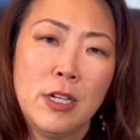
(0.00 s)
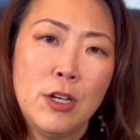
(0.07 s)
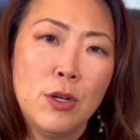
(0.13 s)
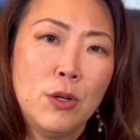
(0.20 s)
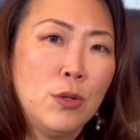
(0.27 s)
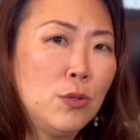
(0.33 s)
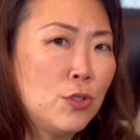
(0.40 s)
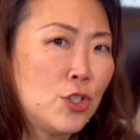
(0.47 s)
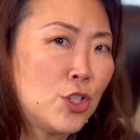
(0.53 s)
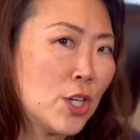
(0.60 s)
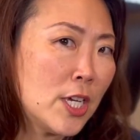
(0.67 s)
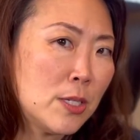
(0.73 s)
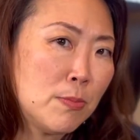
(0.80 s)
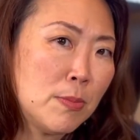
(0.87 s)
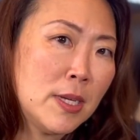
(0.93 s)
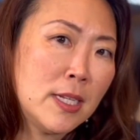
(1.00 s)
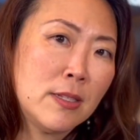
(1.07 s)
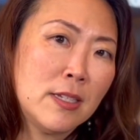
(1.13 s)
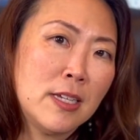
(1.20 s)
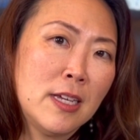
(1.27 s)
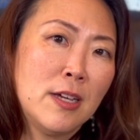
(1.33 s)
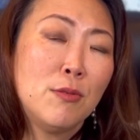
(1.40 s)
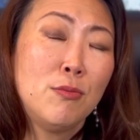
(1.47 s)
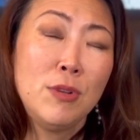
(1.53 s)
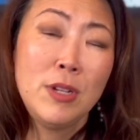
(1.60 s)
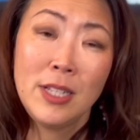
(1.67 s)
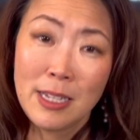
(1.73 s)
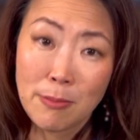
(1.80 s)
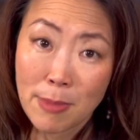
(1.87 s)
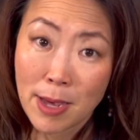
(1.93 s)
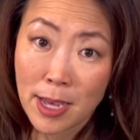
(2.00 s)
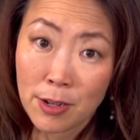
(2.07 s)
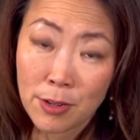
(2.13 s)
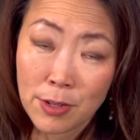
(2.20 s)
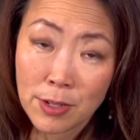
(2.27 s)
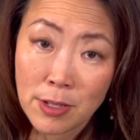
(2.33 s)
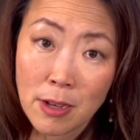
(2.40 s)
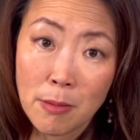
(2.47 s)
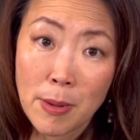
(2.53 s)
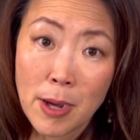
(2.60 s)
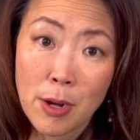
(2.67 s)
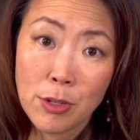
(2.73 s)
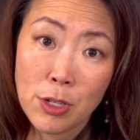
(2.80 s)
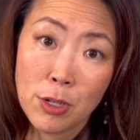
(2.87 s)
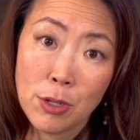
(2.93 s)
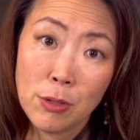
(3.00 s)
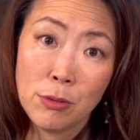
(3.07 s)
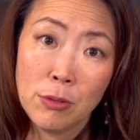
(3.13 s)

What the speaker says: Whose judgment really matters about you?